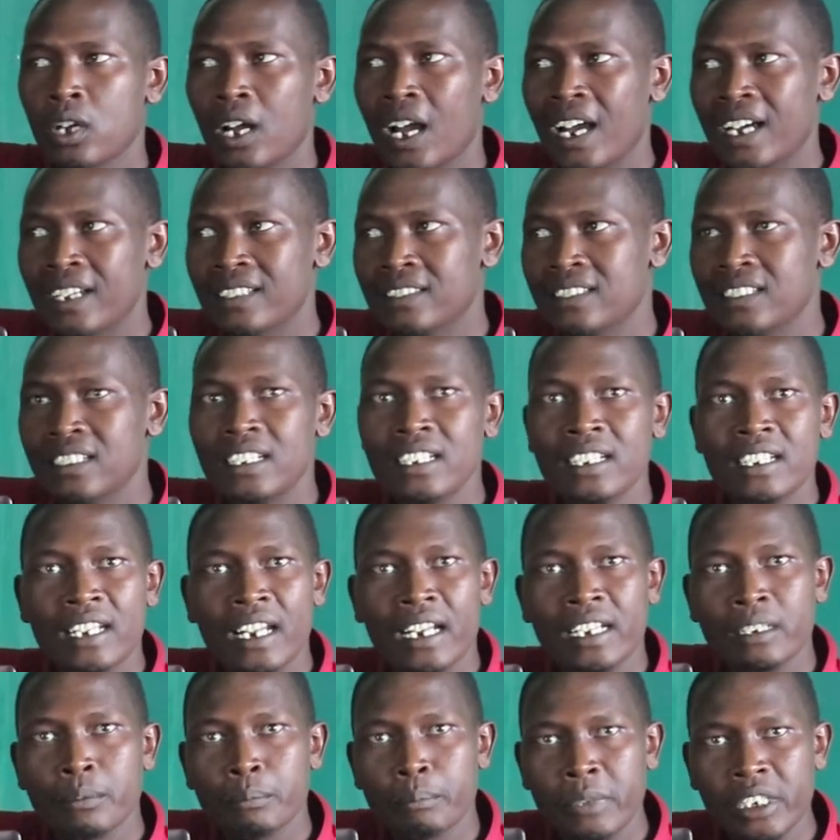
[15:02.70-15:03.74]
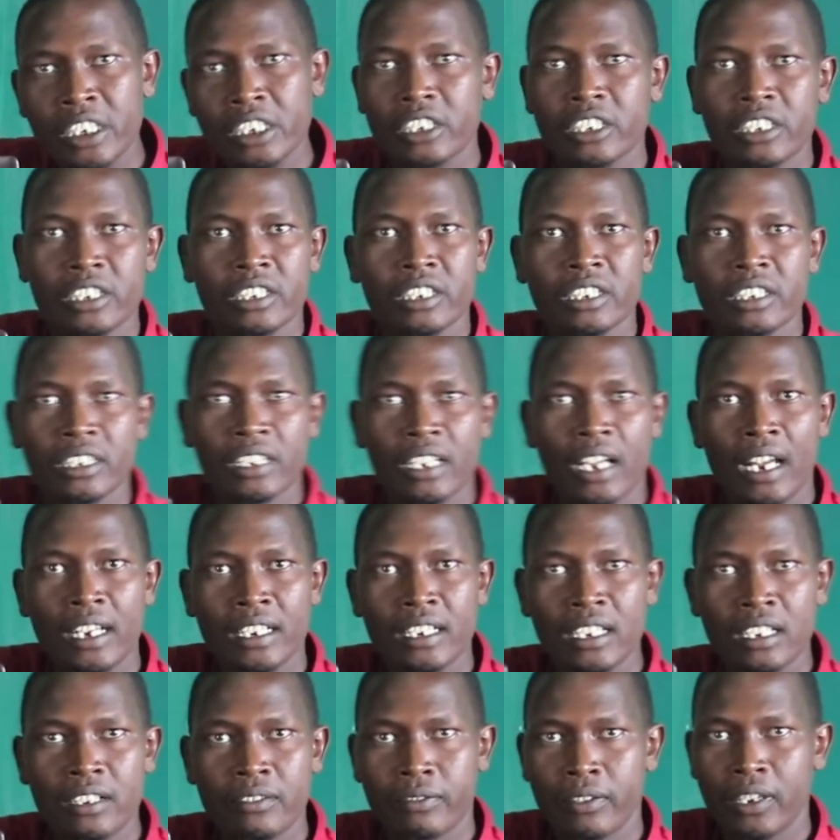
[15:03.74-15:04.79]
accidentally meet an
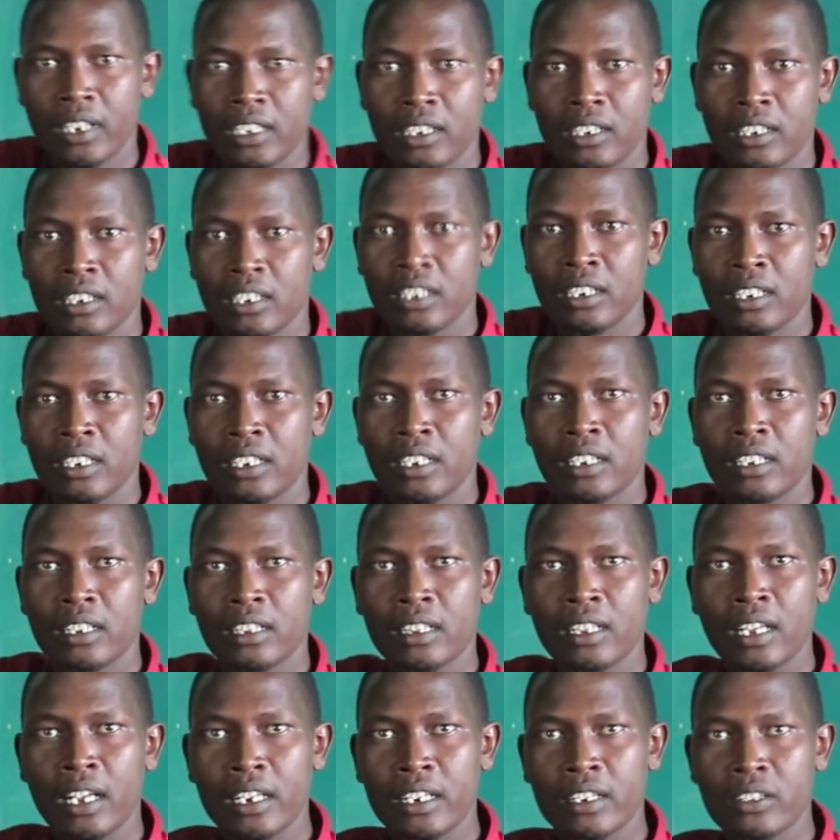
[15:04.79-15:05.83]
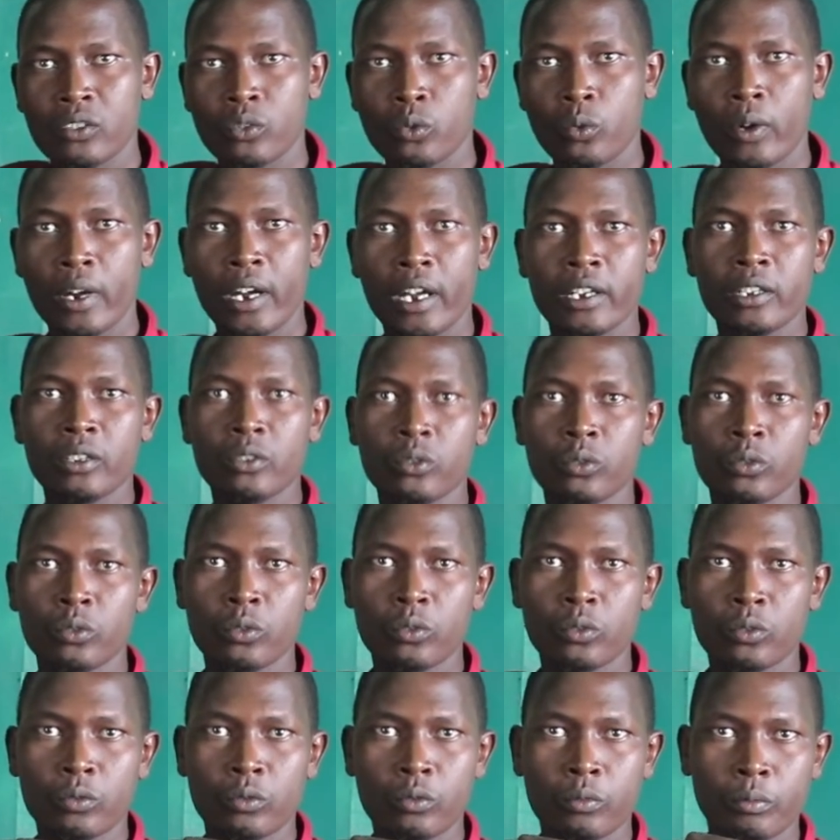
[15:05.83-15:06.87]
elephant, that is where
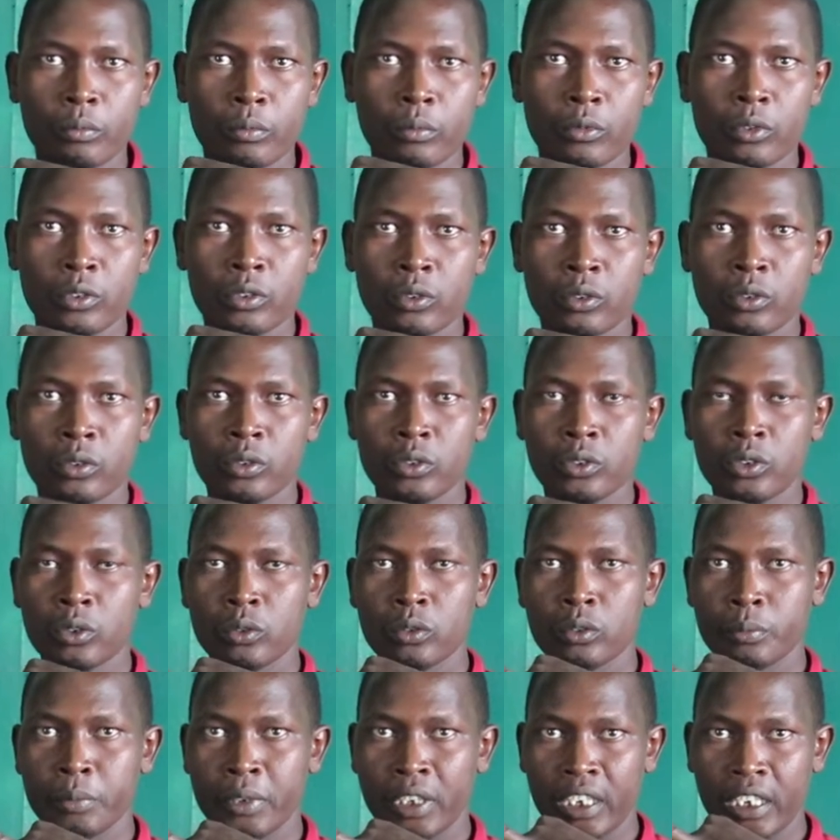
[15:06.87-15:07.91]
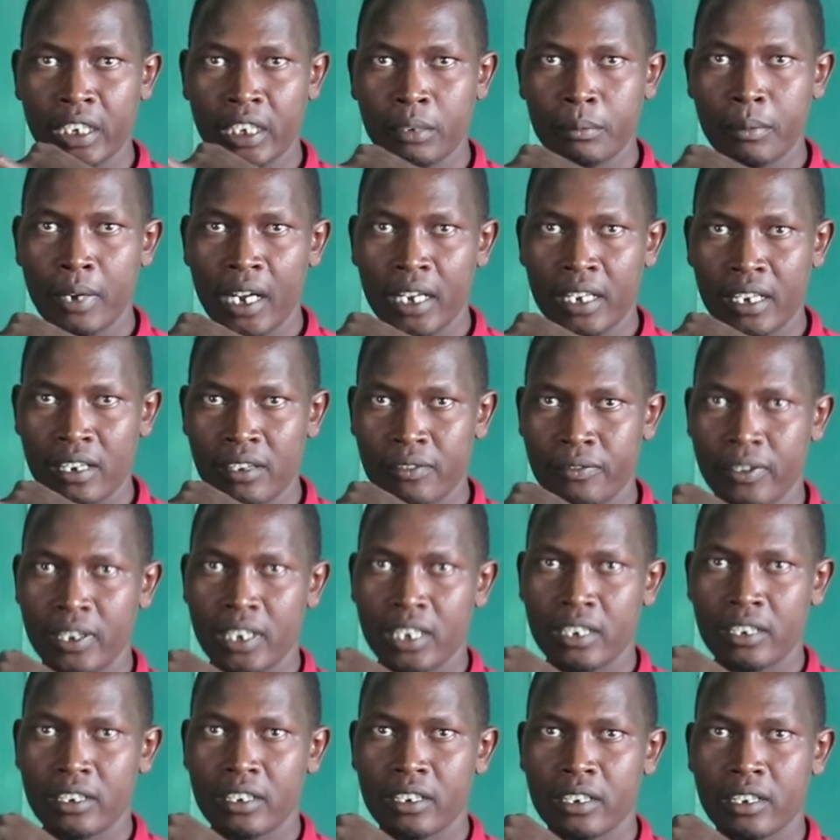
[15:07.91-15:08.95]
you will be killed by an
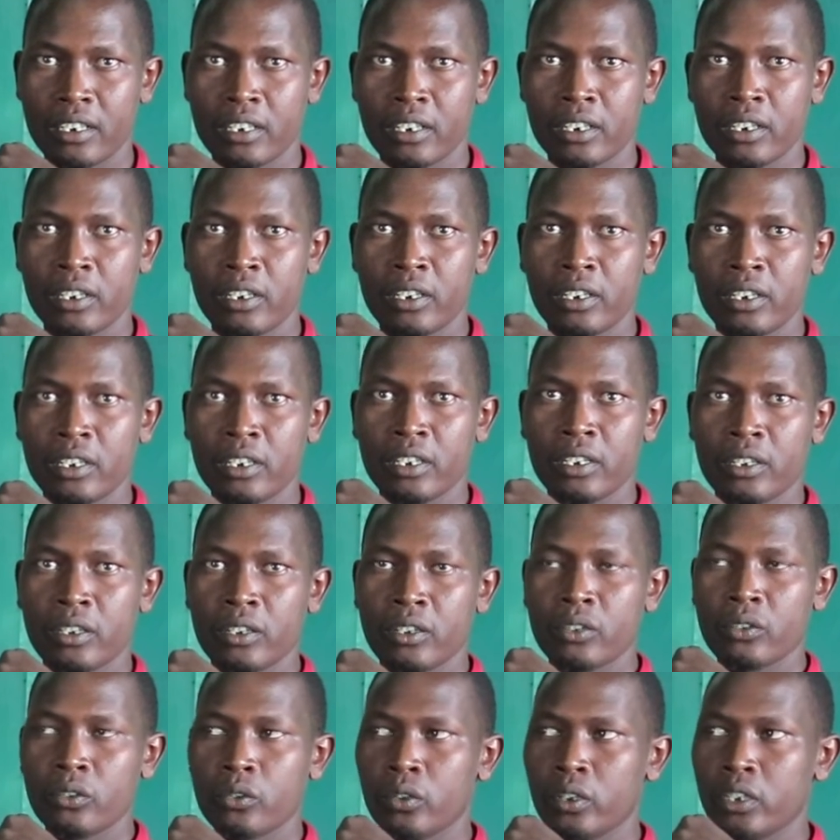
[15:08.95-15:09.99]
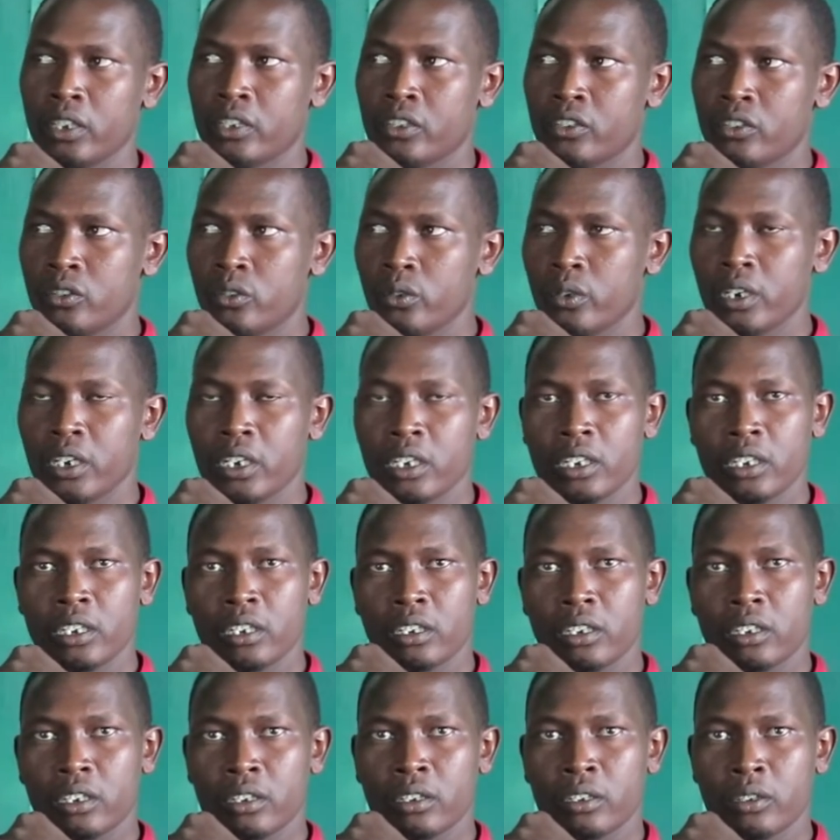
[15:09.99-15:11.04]
elephant. So it's during
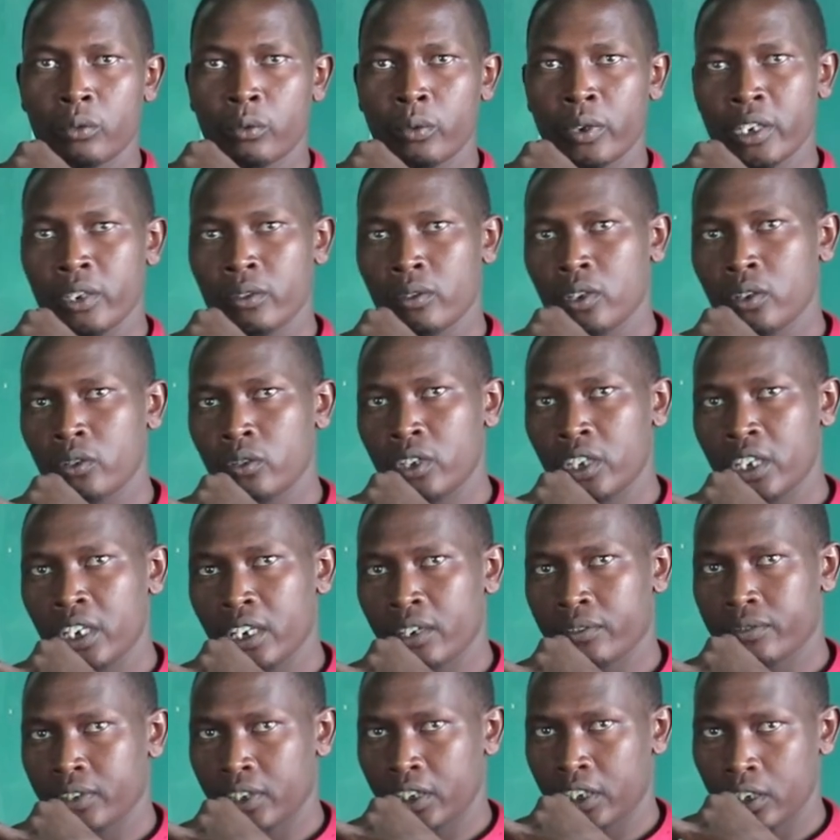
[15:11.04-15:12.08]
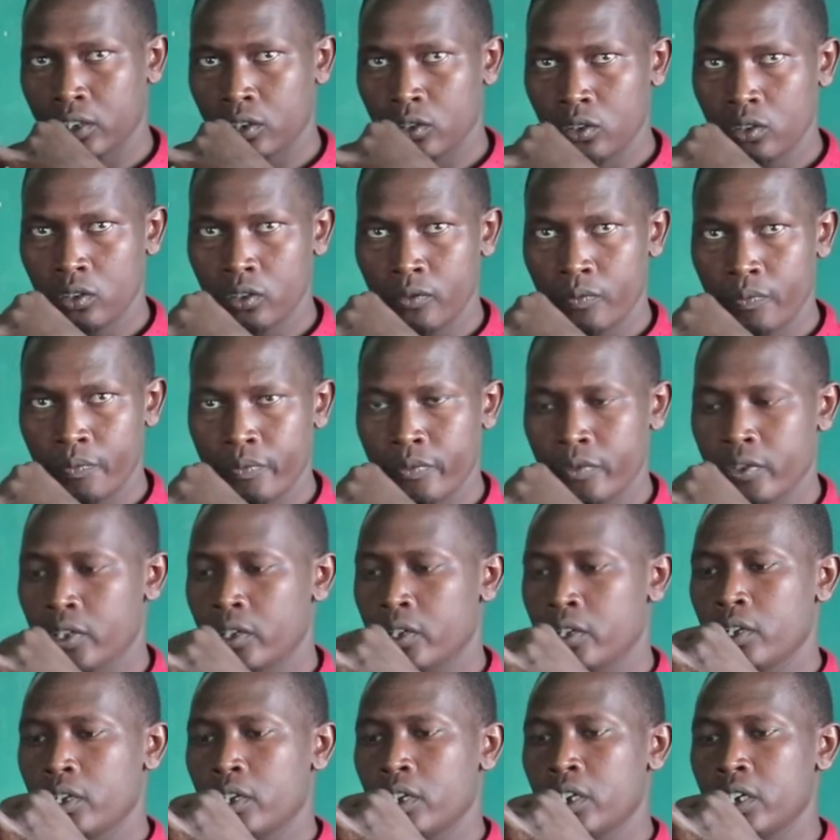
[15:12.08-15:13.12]
when you are looking after cattle.
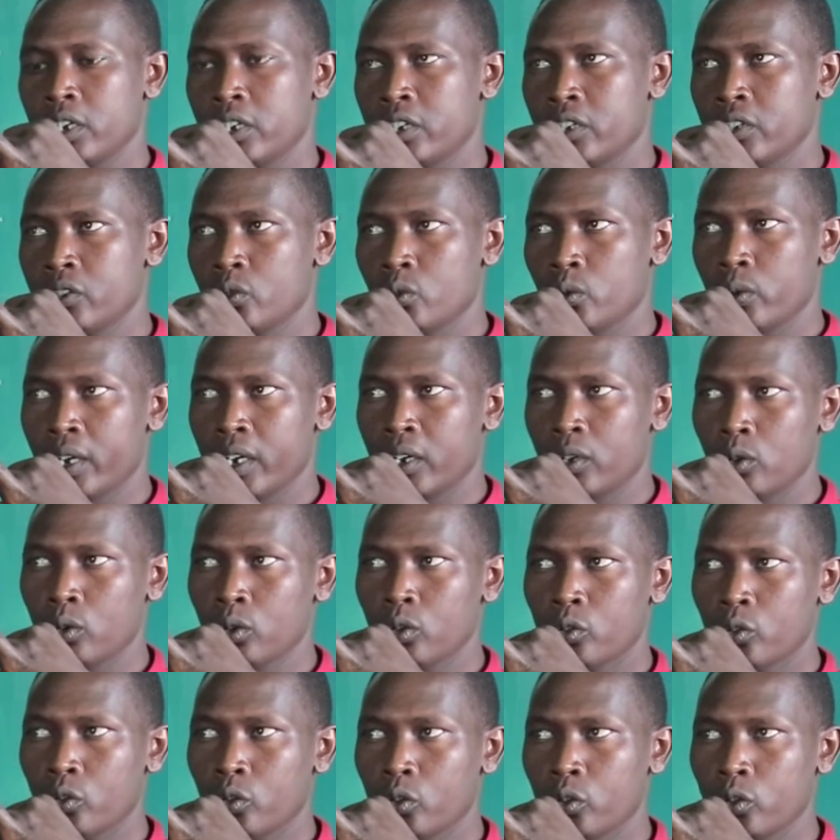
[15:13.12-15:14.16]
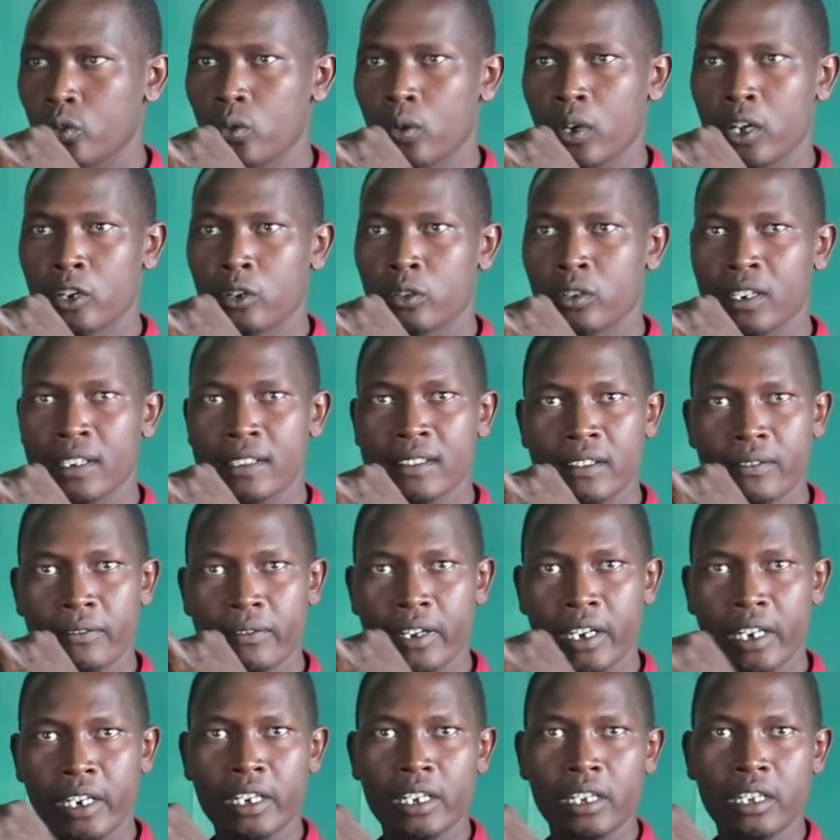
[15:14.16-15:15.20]
It is when also you are on a
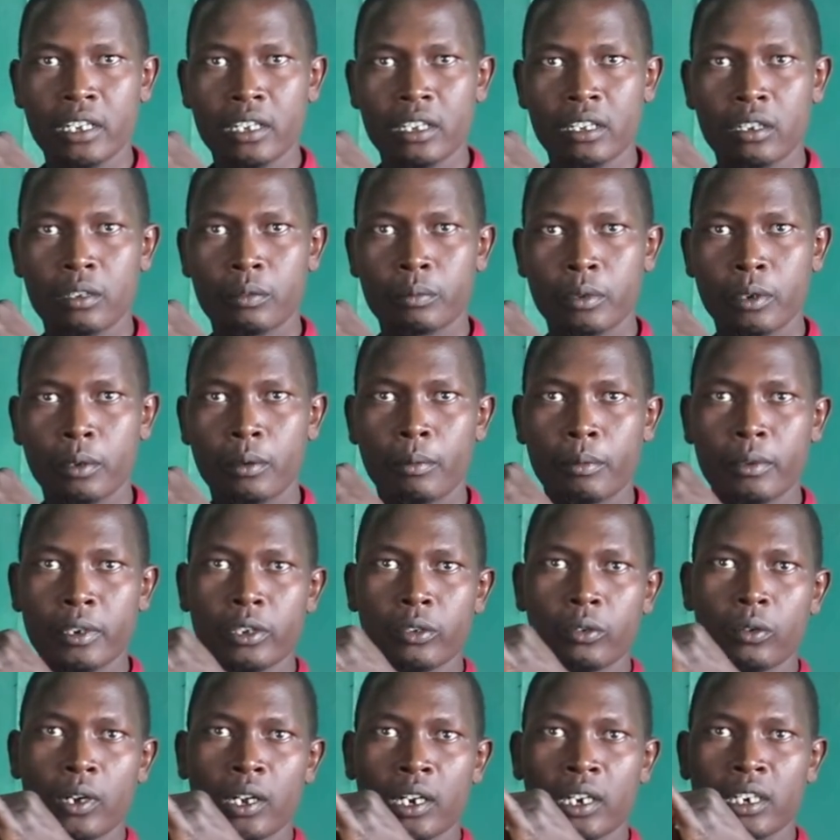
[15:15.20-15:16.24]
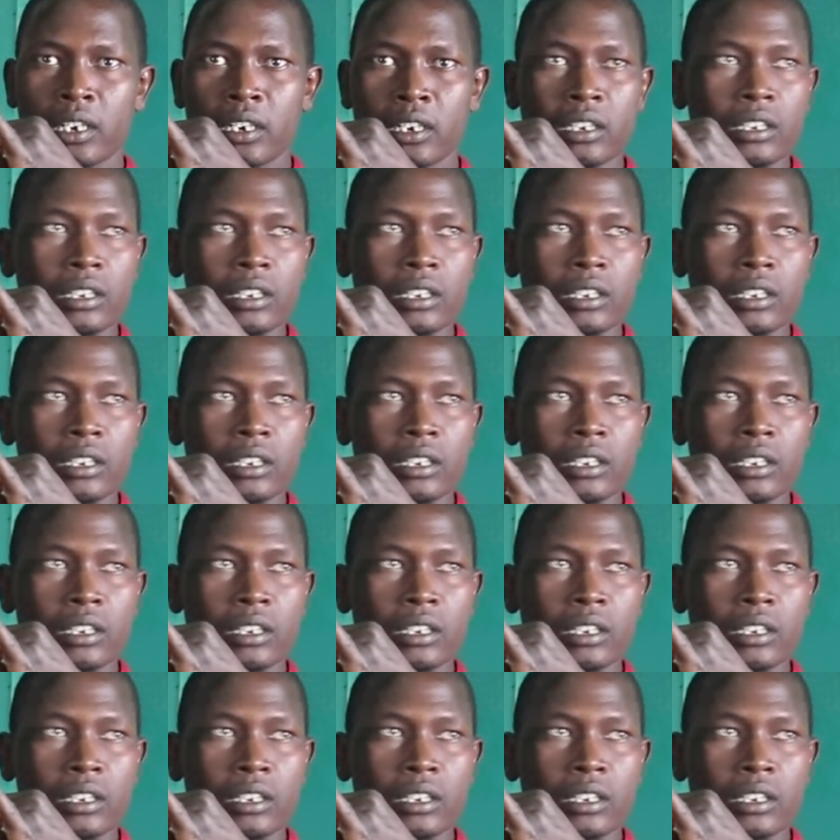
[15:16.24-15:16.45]
safari. Probably you are,